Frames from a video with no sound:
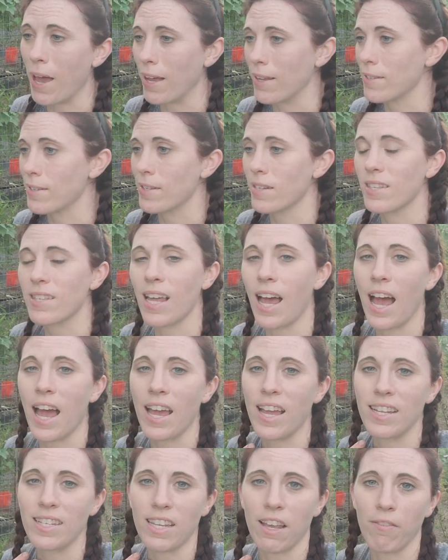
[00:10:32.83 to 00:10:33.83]

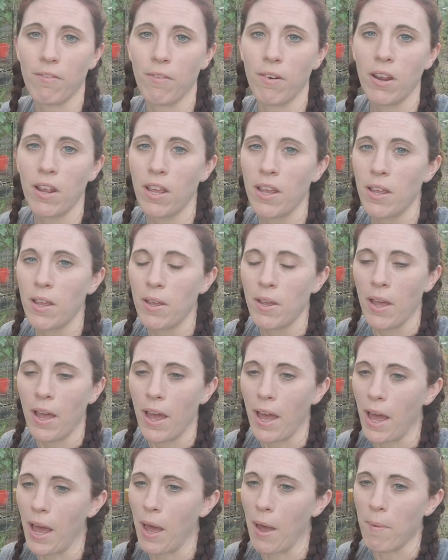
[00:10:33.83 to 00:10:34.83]
pesticides
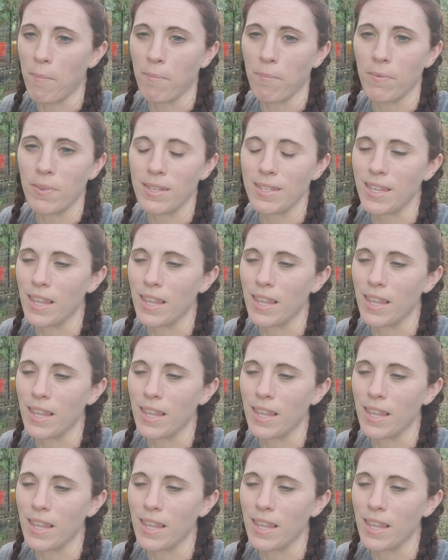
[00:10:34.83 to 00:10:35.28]
and